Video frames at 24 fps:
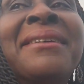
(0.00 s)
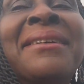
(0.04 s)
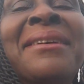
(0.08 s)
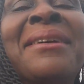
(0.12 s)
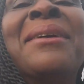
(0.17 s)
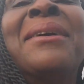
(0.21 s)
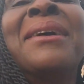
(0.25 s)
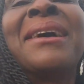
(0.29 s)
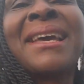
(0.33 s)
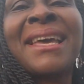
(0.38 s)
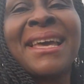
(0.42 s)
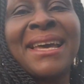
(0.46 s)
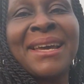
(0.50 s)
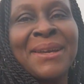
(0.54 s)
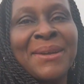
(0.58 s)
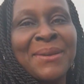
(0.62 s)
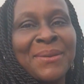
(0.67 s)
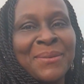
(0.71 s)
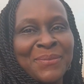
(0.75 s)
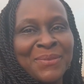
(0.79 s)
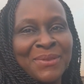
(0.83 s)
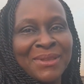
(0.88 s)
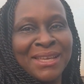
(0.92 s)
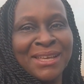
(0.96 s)

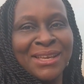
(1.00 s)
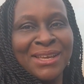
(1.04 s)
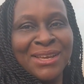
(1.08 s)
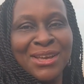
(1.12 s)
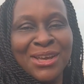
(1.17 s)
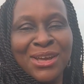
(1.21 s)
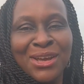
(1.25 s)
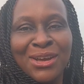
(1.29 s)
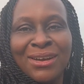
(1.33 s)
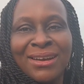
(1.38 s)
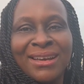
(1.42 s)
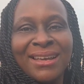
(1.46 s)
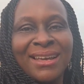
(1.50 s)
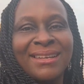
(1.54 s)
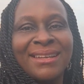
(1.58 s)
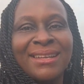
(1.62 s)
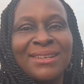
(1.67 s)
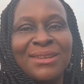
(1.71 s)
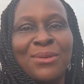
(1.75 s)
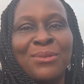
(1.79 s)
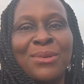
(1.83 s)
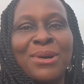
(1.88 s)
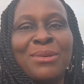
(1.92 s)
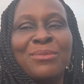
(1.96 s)
Okay, they
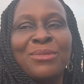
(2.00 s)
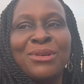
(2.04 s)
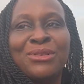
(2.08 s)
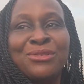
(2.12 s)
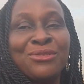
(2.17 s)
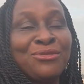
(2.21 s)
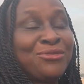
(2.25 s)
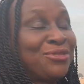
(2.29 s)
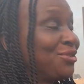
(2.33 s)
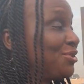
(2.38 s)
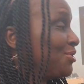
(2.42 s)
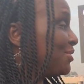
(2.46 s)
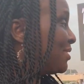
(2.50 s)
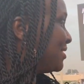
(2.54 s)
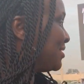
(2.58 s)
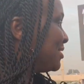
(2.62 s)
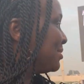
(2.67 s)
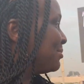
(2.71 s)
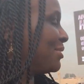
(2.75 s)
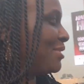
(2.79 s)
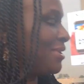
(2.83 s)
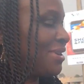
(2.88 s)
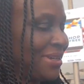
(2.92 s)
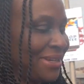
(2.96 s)
don't want me to video
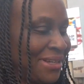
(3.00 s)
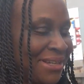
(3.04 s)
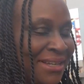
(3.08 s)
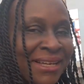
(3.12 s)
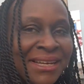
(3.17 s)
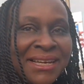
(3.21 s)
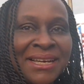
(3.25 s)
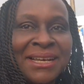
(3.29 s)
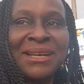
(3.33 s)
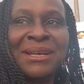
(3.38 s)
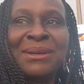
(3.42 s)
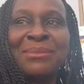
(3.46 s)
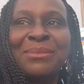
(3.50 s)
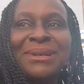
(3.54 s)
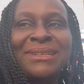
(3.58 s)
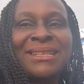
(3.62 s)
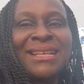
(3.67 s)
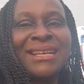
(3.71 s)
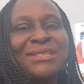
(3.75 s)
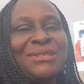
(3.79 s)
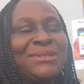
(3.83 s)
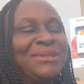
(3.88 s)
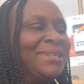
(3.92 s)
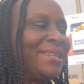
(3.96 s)
anymore, but
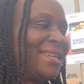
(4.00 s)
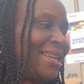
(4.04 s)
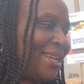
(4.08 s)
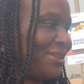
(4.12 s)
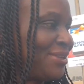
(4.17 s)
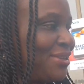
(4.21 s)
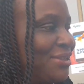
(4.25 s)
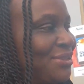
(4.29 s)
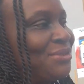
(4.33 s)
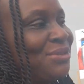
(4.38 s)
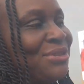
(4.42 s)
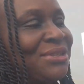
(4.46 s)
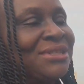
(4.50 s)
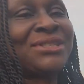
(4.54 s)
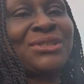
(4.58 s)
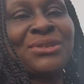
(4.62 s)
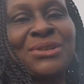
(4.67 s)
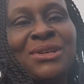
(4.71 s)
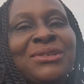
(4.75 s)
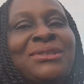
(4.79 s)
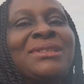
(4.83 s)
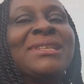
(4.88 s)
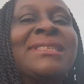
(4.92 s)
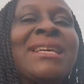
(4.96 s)
that's okay, just to show
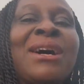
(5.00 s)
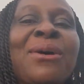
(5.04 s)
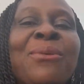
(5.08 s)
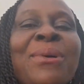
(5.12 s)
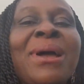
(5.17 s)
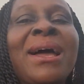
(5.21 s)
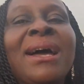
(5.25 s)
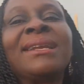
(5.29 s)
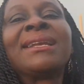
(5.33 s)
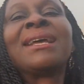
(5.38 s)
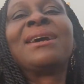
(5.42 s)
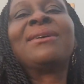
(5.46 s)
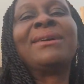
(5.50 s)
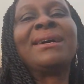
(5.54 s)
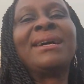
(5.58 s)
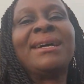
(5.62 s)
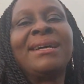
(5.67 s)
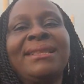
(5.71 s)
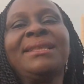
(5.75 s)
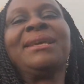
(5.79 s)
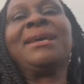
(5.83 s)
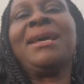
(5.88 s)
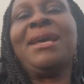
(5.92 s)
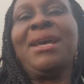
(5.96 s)
you that we are now
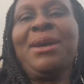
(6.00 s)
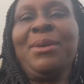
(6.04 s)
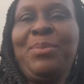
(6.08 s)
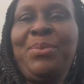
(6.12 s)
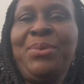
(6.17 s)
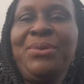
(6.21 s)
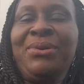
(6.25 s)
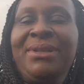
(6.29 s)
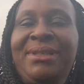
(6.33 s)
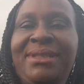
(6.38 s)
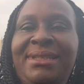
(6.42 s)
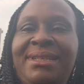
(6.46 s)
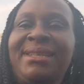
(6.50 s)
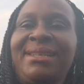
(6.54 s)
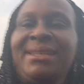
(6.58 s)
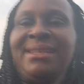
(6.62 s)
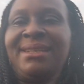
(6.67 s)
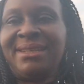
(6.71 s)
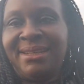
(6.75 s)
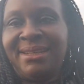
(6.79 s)
at the airport.